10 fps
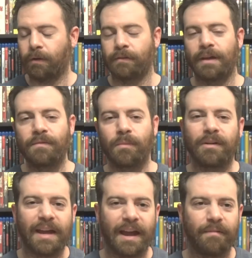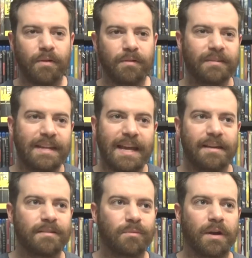So even when you have those
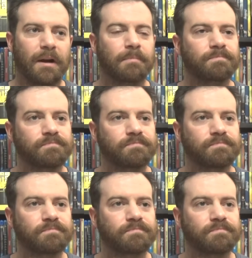days where